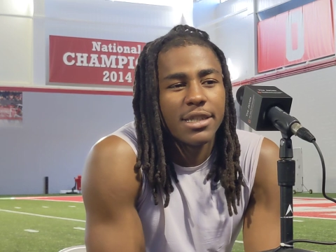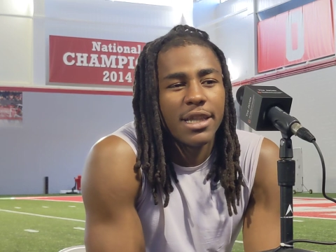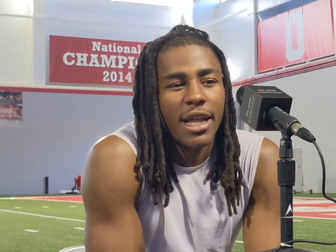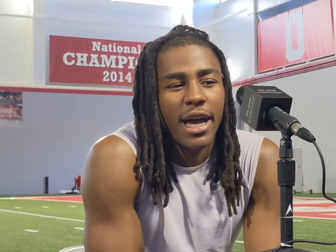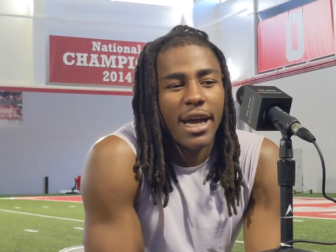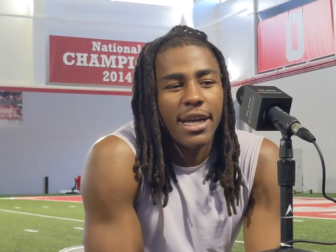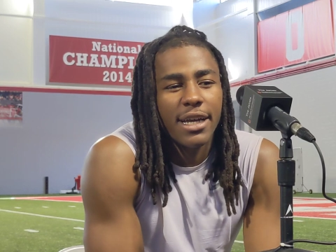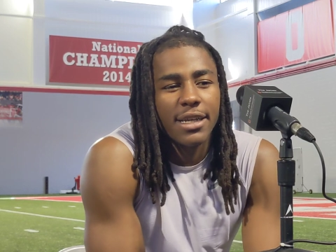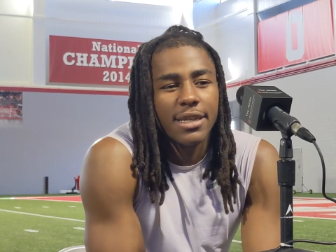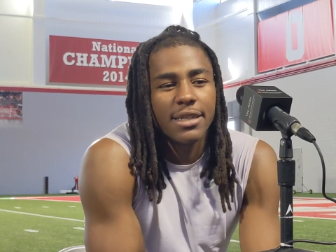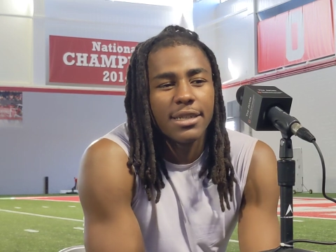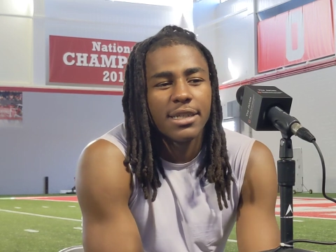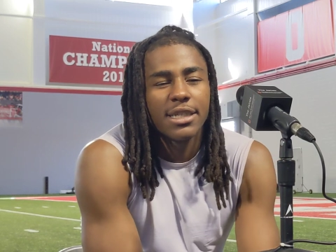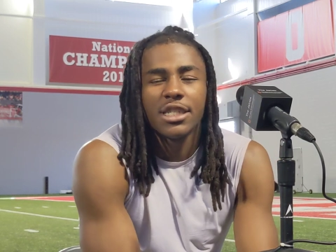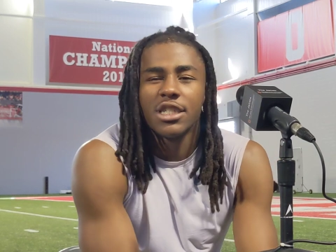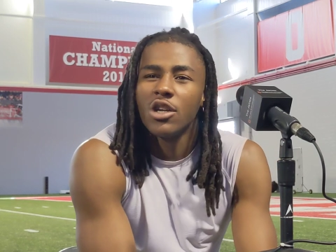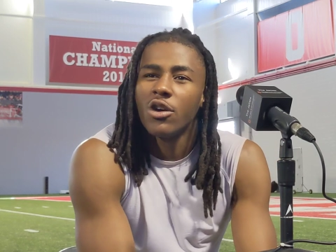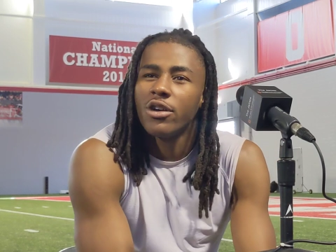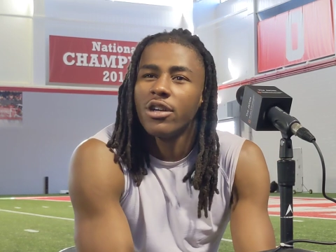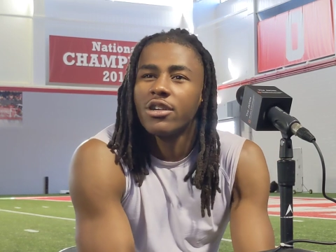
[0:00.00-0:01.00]
like,
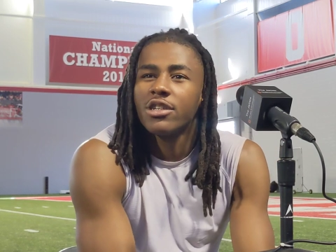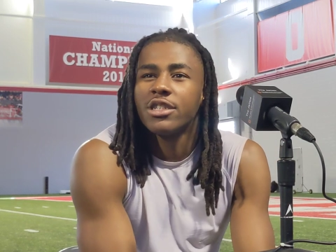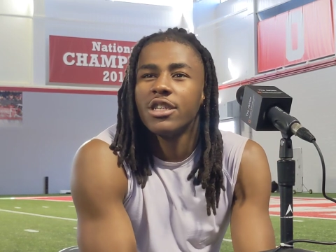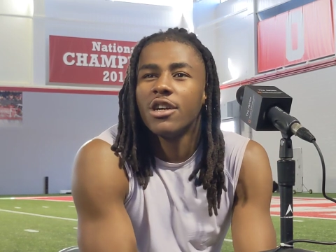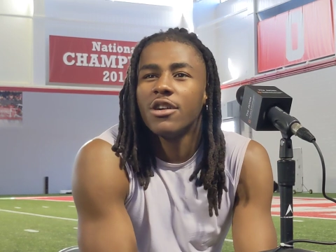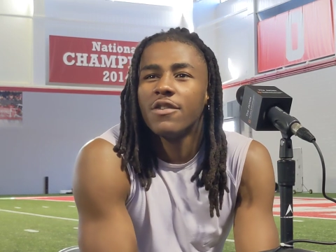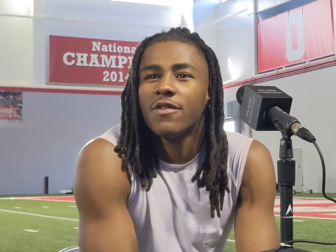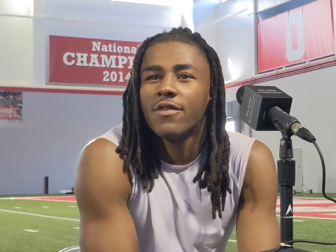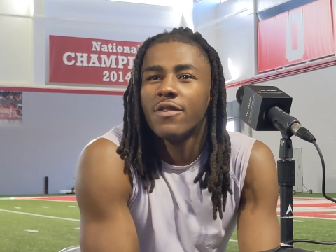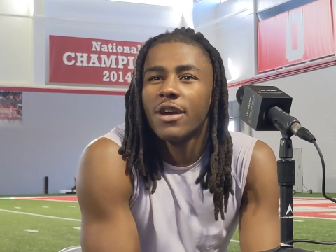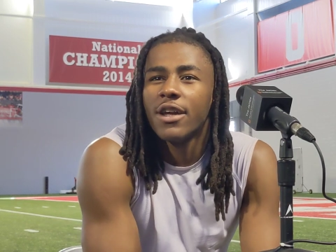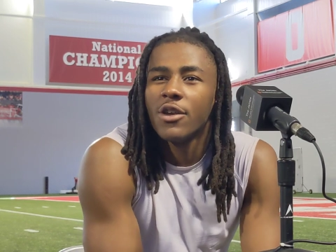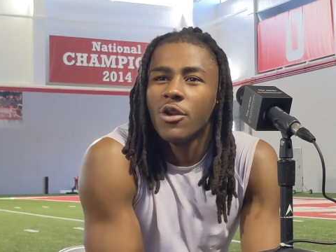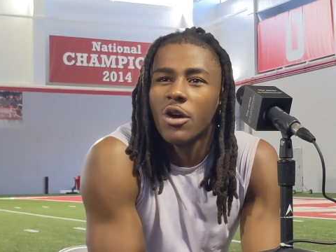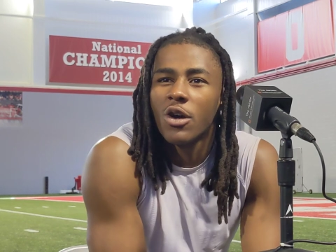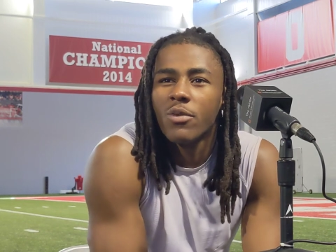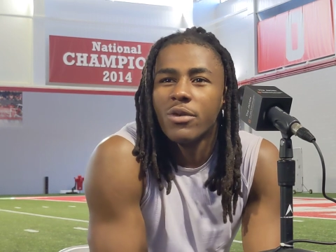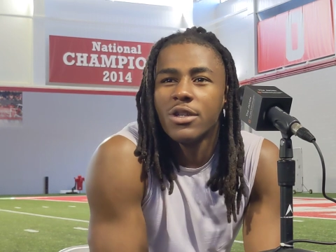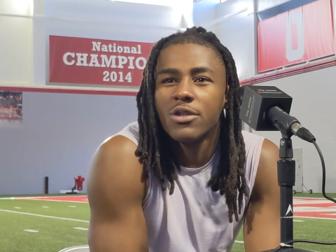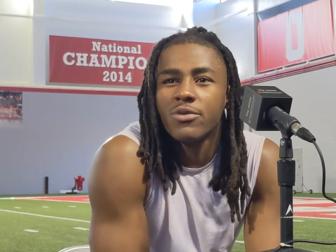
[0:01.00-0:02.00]
just knowing yourself and
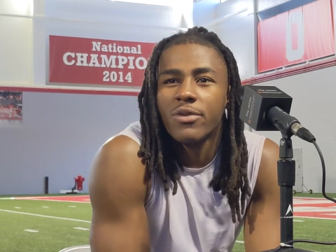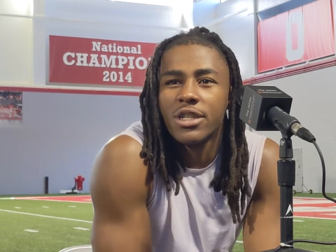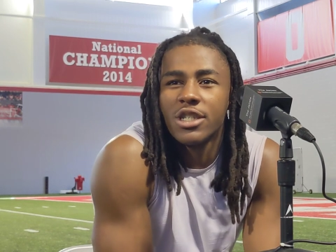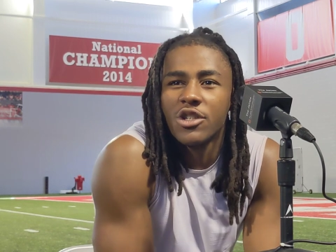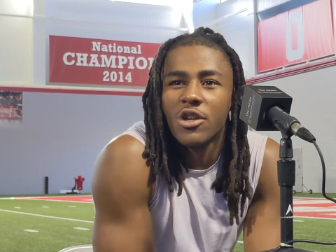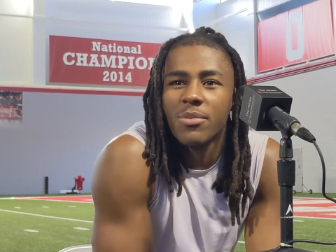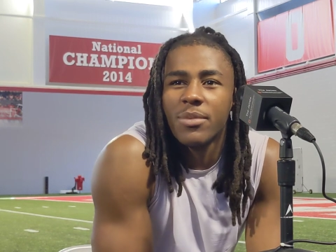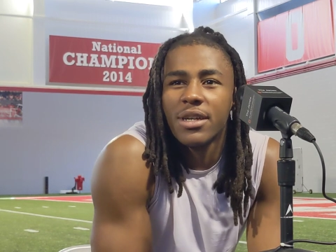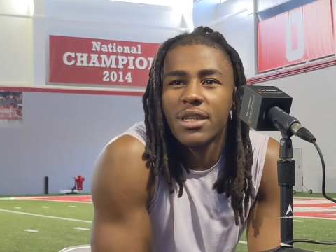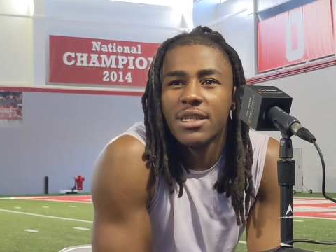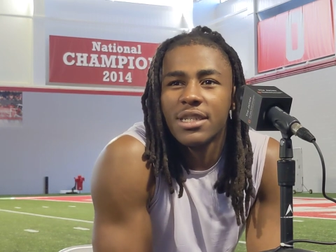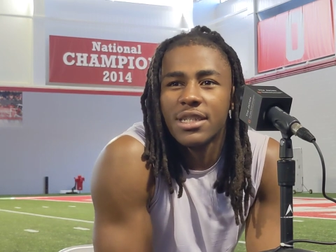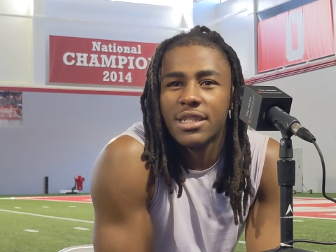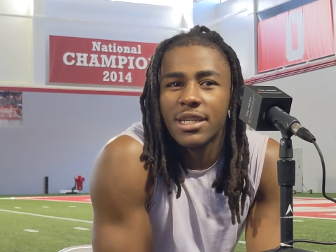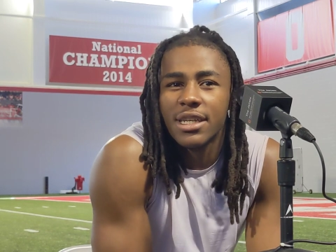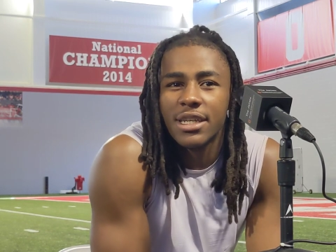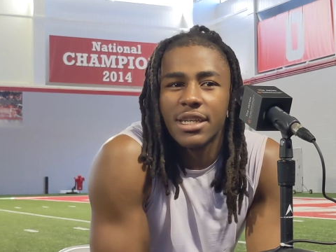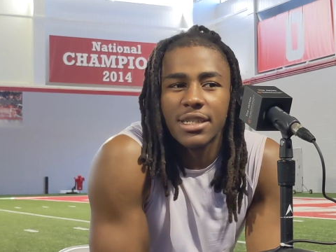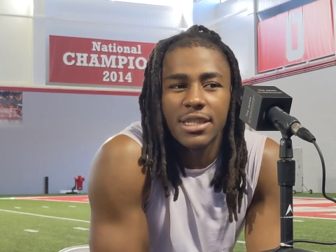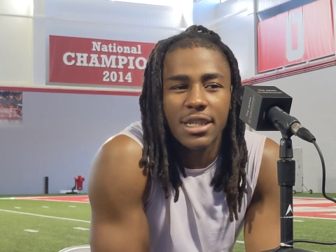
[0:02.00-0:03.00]
knowing what your abilities
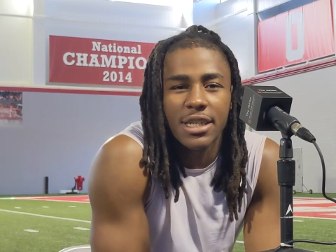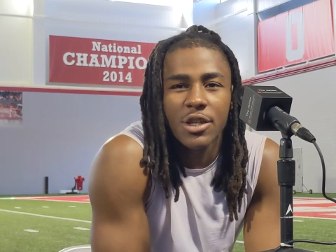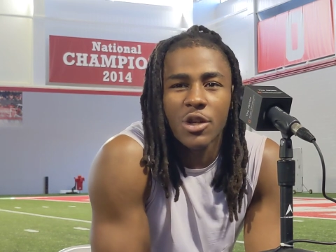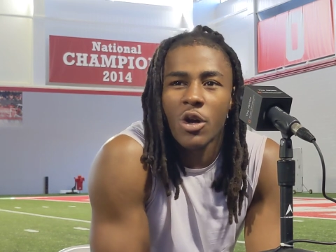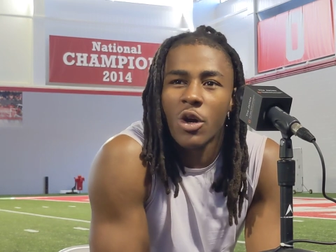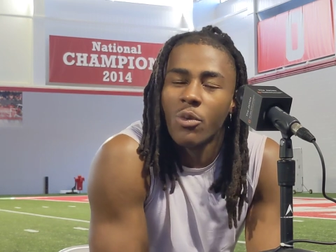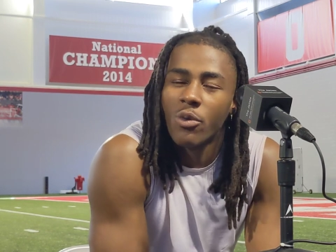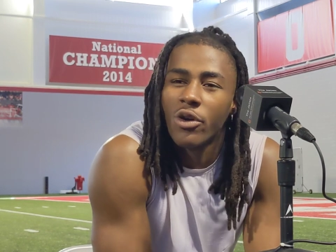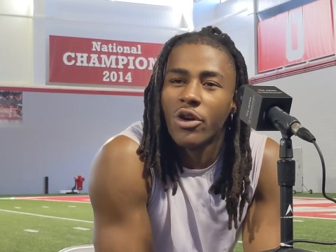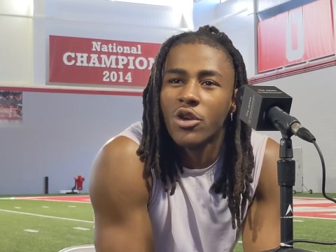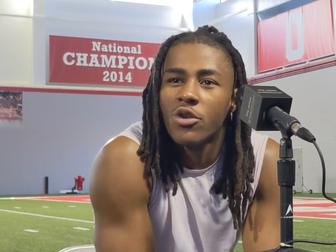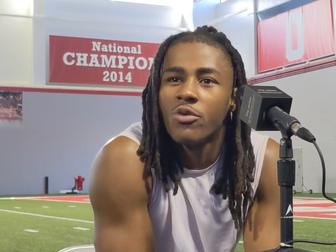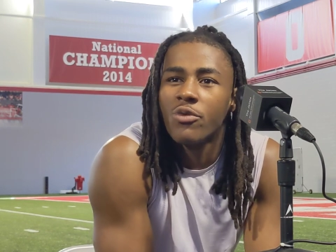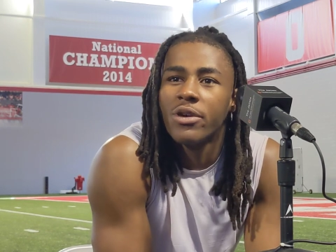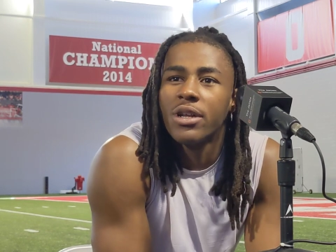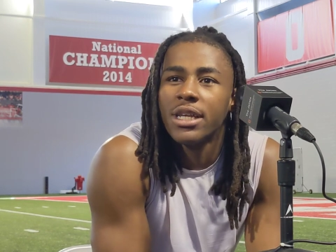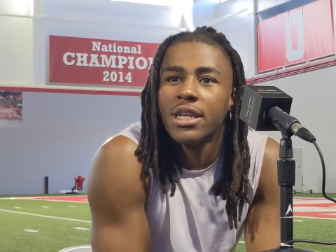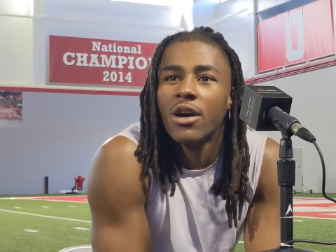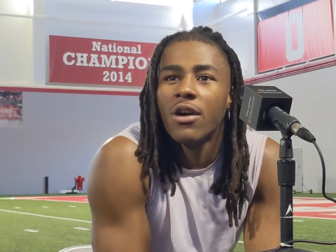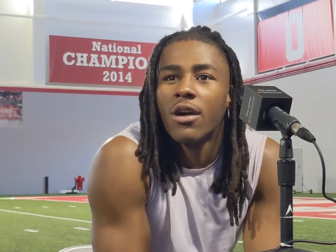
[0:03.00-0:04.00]
is and knowing where you
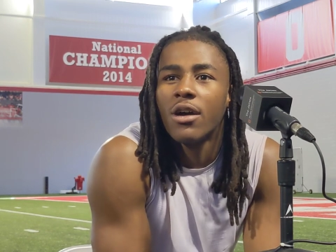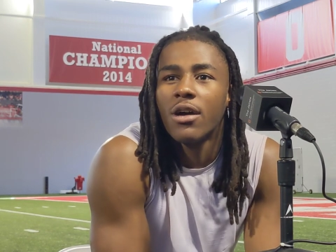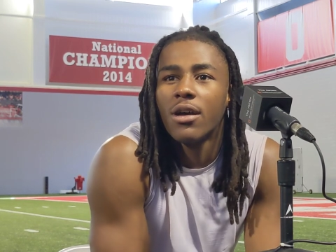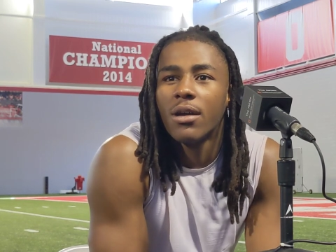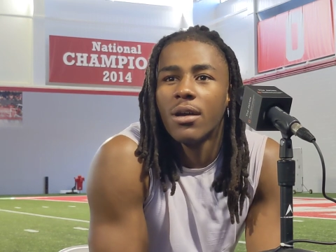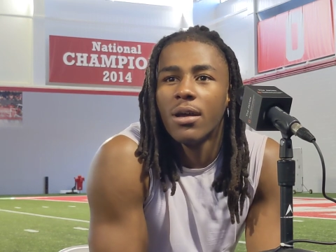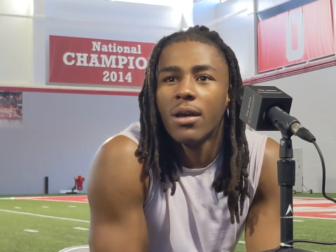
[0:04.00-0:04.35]
really are.